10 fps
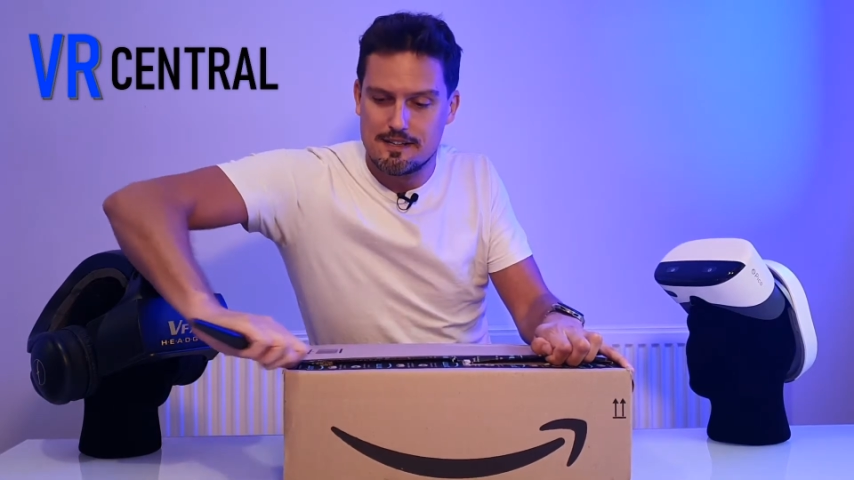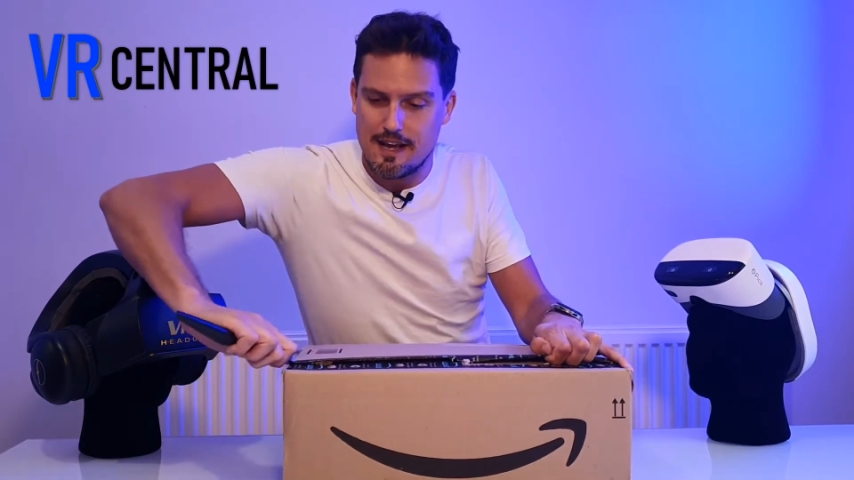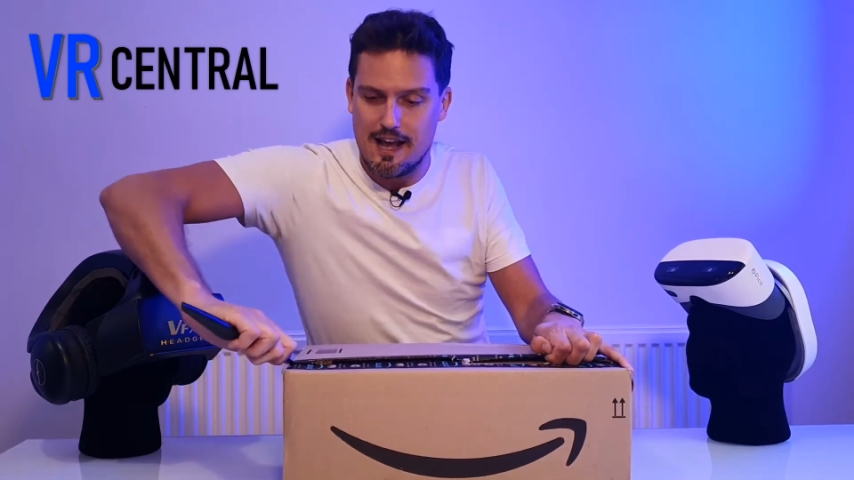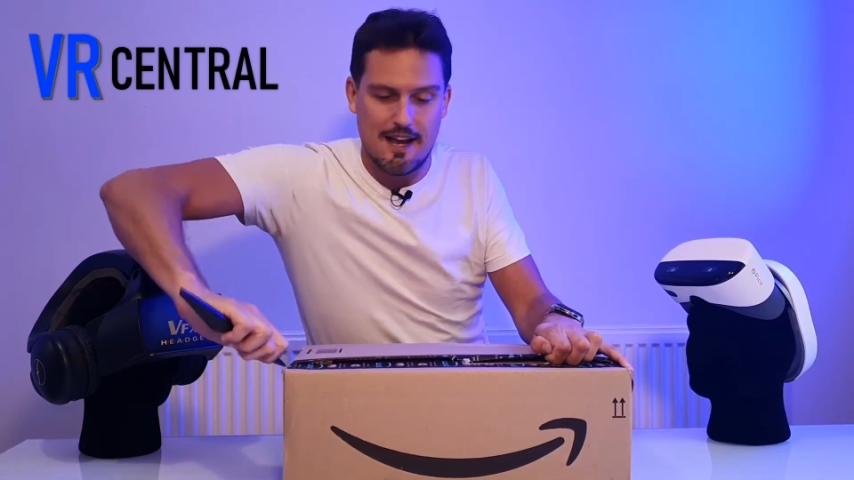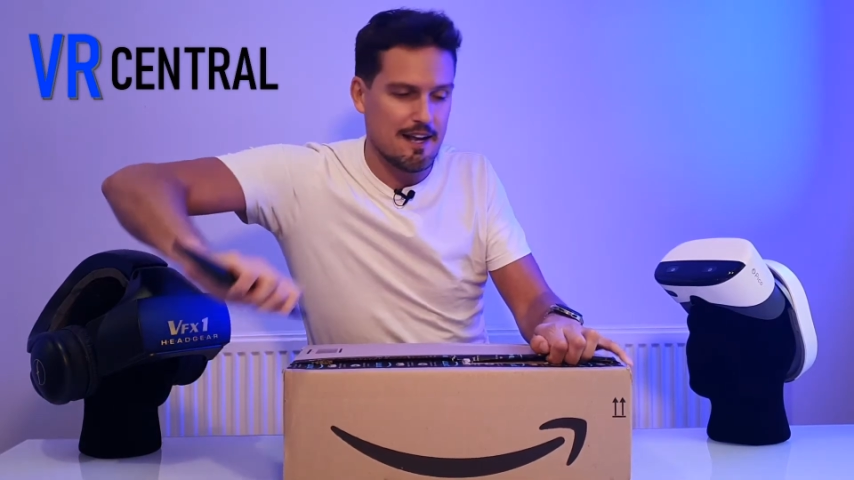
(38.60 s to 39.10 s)

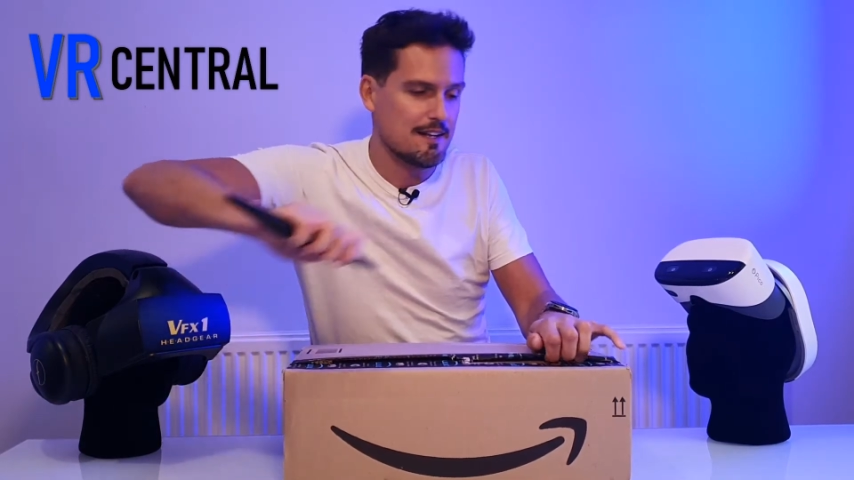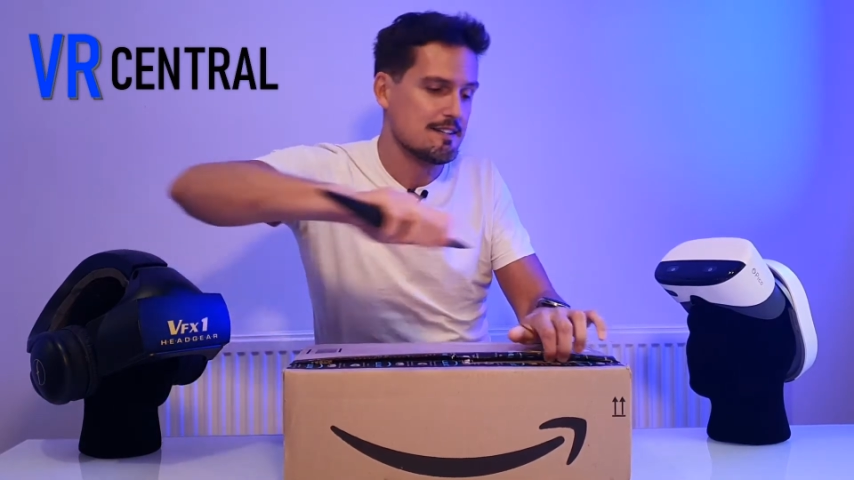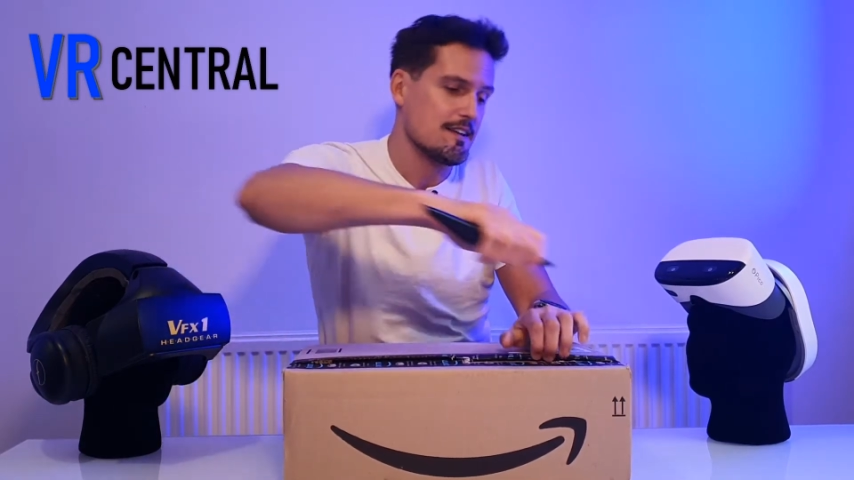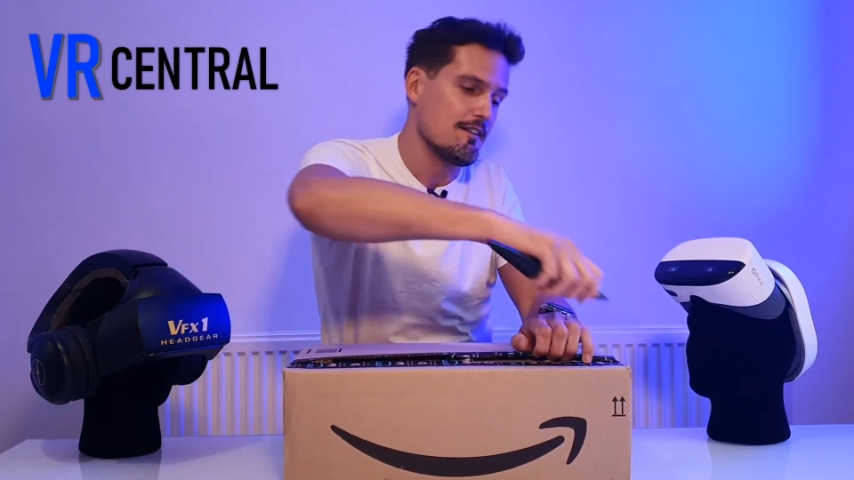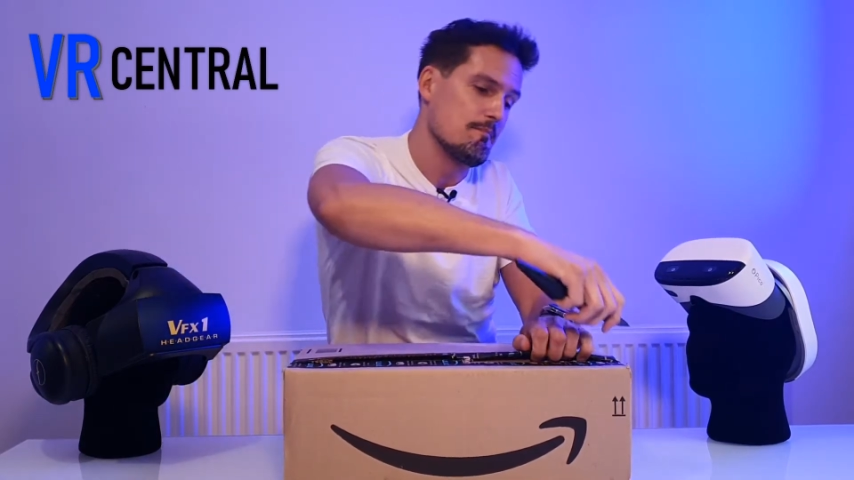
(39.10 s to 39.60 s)

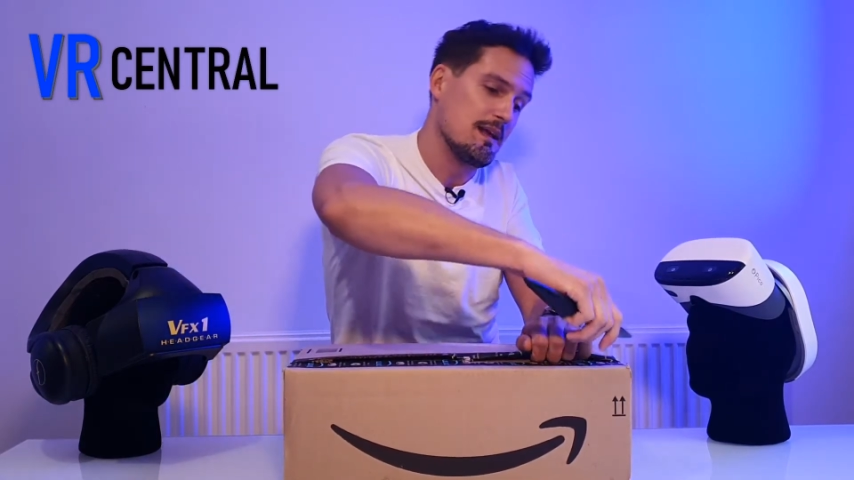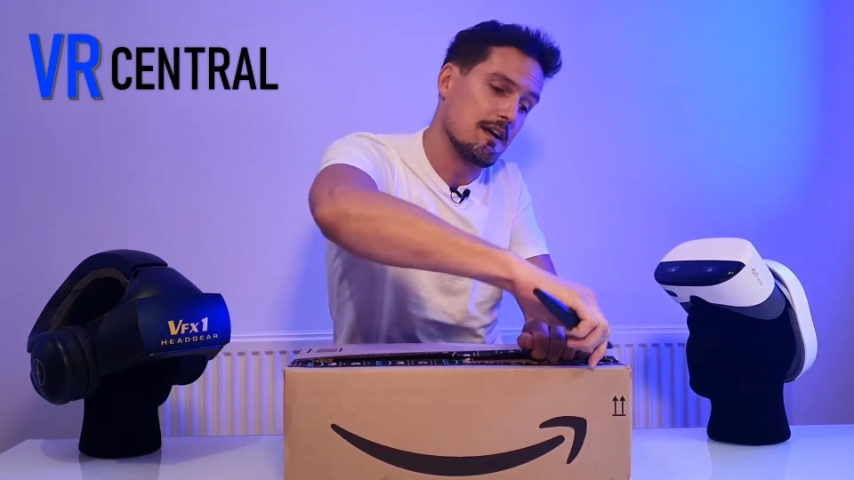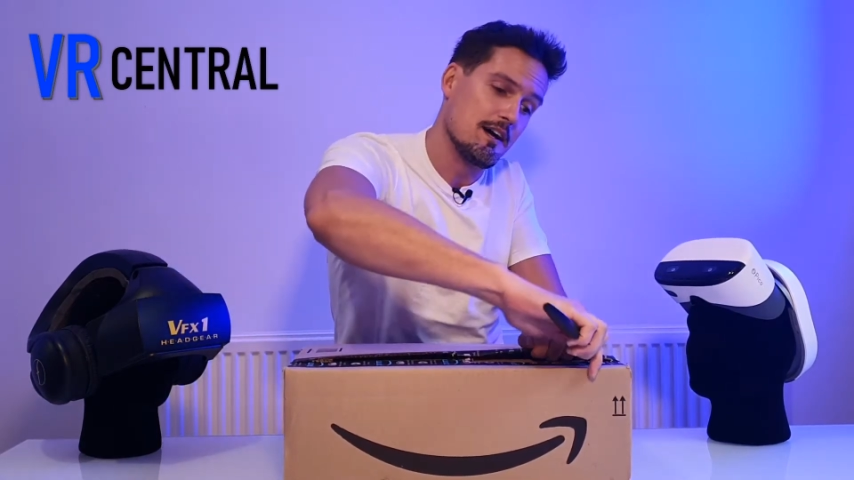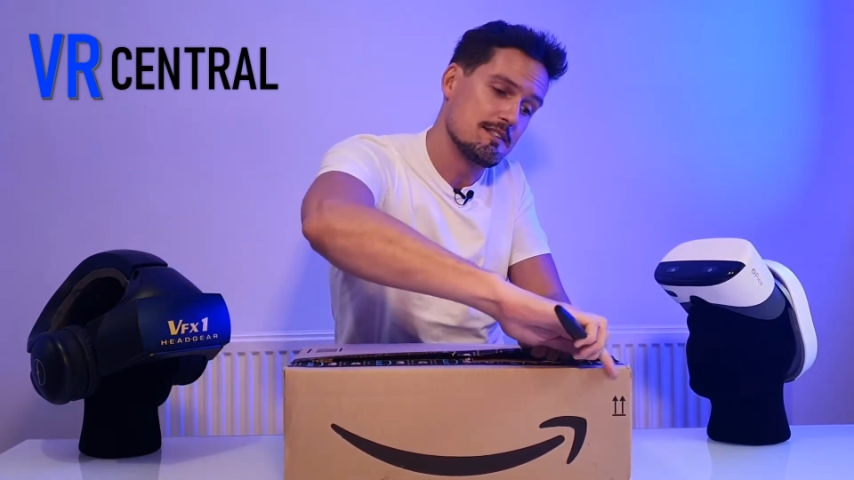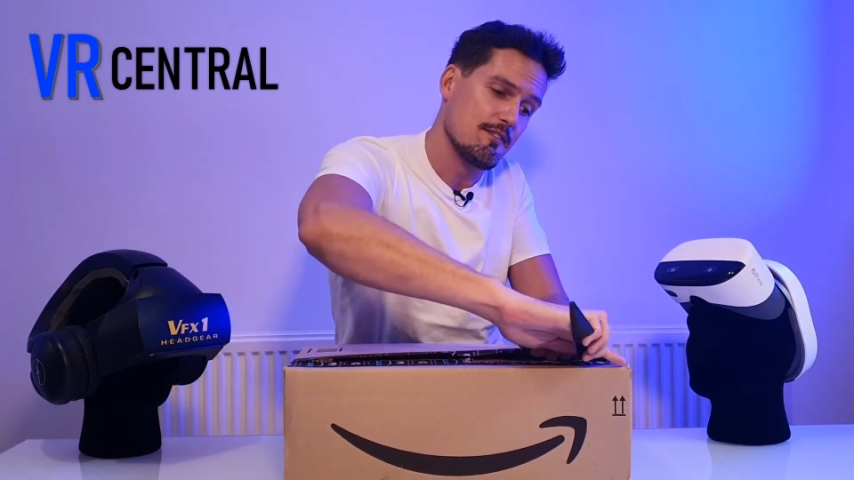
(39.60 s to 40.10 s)
And
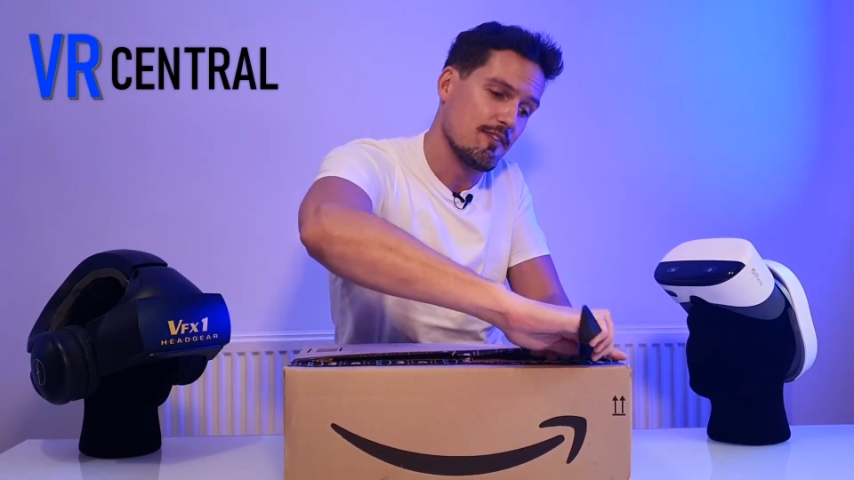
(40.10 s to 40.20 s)
because